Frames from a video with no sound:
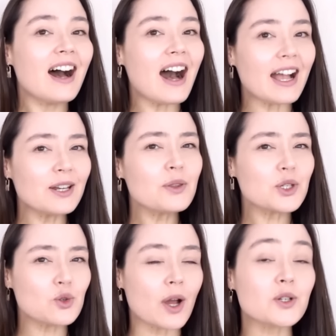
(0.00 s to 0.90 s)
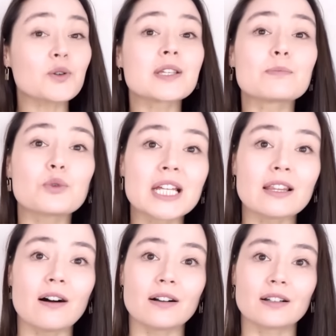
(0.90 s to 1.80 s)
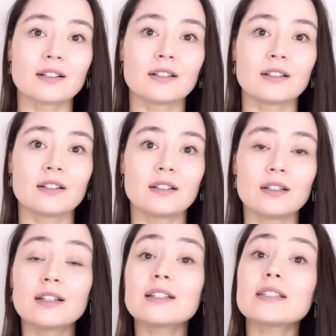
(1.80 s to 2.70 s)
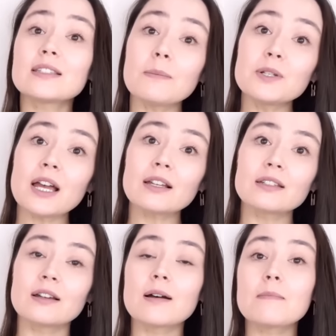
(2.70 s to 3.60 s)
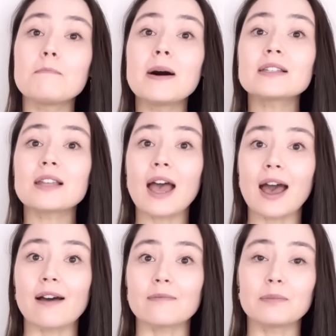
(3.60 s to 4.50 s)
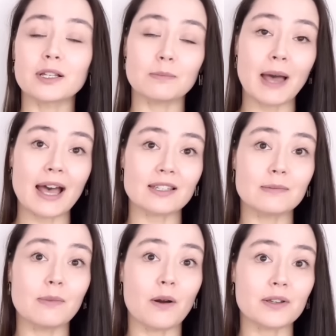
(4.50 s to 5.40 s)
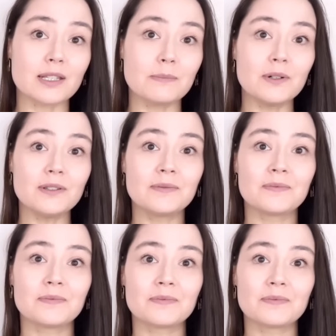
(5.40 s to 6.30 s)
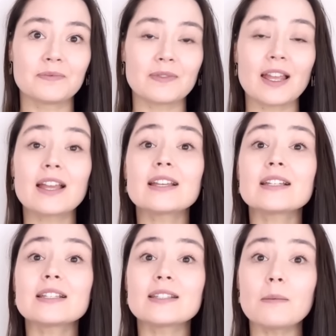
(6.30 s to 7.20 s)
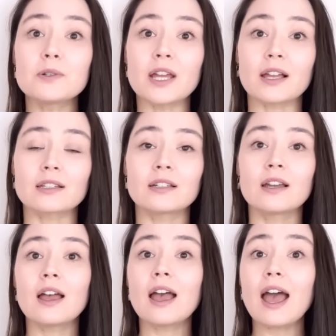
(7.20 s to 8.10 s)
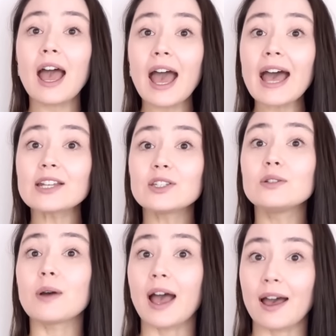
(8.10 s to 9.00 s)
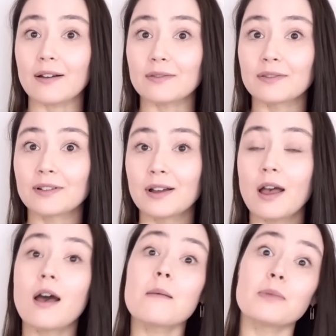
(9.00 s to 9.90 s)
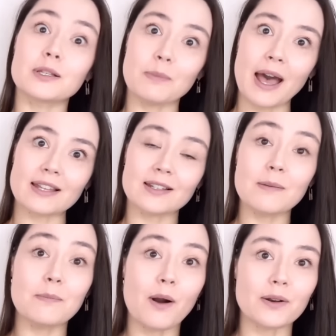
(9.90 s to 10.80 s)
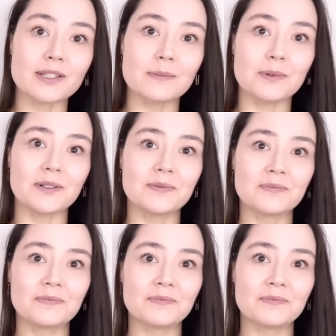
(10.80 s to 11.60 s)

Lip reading: I know the structure is pretty long. Subject must have plus past participle. Subject had to have plus past participle.